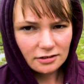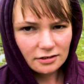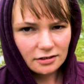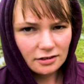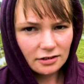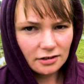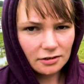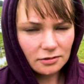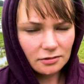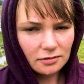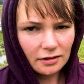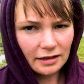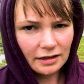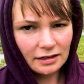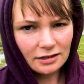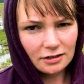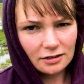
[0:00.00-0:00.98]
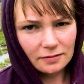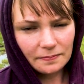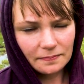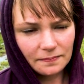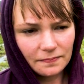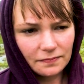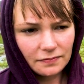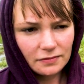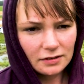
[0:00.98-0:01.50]
You know, like
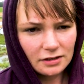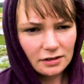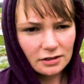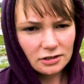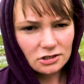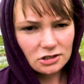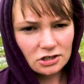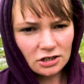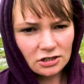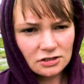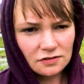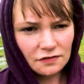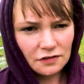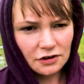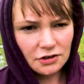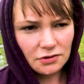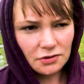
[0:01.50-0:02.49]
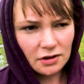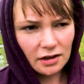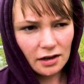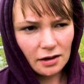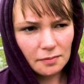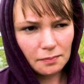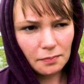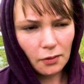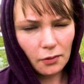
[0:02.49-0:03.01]
just for you to
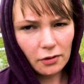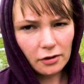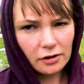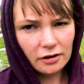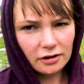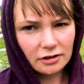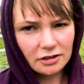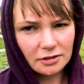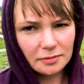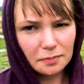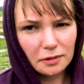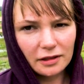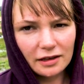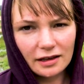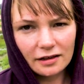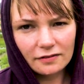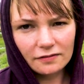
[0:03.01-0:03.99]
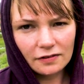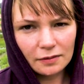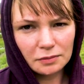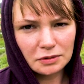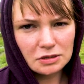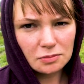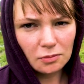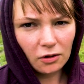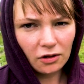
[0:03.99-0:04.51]
get pork on your plate from
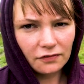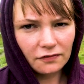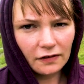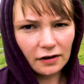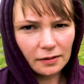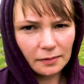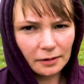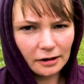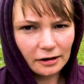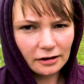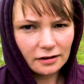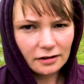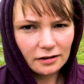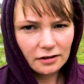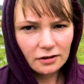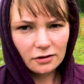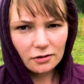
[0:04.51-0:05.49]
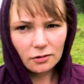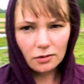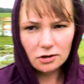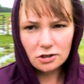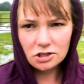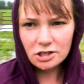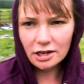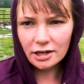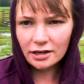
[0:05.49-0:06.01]
a small farmer or
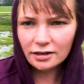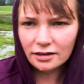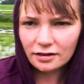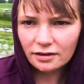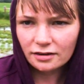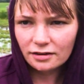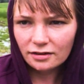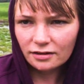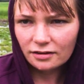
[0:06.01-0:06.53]
chicken